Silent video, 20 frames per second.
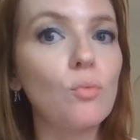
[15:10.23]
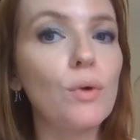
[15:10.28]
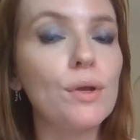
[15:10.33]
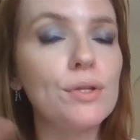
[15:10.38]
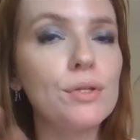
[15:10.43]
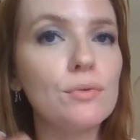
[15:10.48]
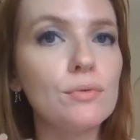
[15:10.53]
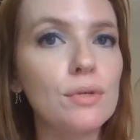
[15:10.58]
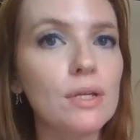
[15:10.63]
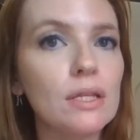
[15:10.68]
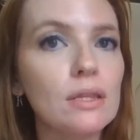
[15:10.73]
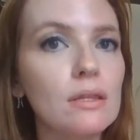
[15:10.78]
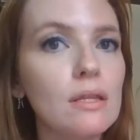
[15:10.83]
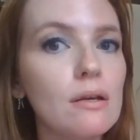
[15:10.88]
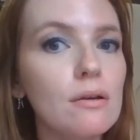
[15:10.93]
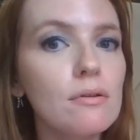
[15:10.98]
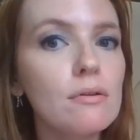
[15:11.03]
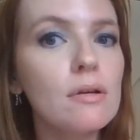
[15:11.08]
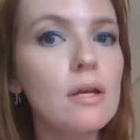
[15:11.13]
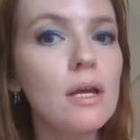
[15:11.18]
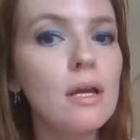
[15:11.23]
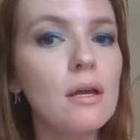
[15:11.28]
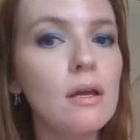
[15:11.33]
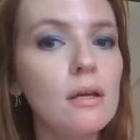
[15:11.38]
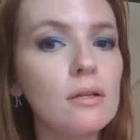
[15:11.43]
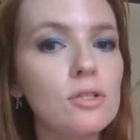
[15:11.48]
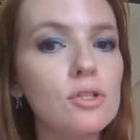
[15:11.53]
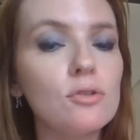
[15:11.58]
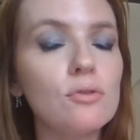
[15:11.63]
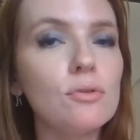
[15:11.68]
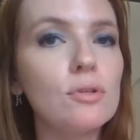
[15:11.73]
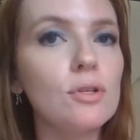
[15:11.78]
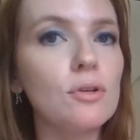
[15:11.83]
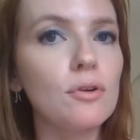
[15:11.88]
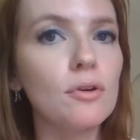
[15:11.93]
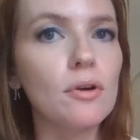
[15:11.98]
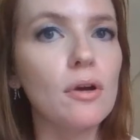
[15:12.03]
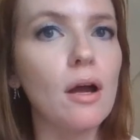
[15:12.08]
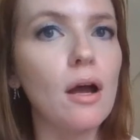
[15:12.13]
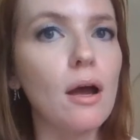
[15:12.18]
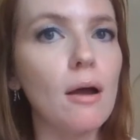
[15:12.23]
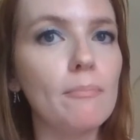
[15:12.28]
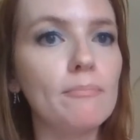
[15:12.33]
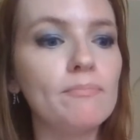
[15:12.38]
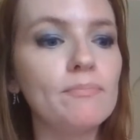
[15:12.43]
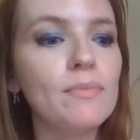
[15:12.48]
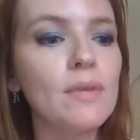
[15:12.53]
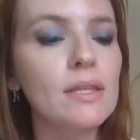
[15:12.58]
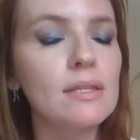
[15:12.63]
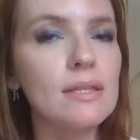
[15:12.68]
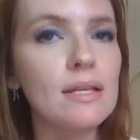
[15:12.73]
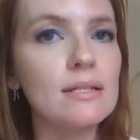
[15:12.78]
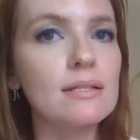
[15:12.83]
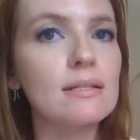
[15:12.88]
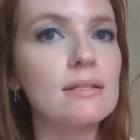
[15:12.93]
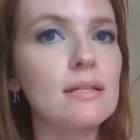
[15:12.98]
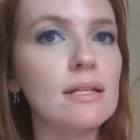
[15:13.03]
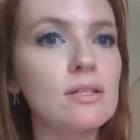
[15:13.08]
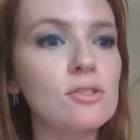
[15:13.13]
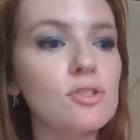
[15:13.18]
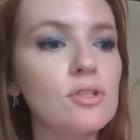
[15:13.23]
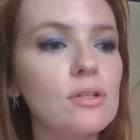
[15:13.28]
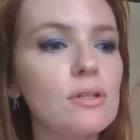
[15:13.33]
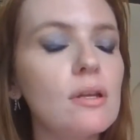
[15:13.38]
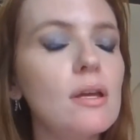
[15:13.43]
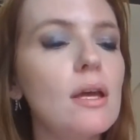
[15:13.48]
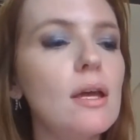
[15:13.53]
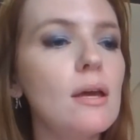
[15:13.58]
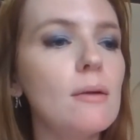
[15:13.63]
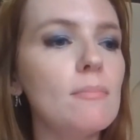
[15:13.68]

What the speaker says: when you get there to your destination,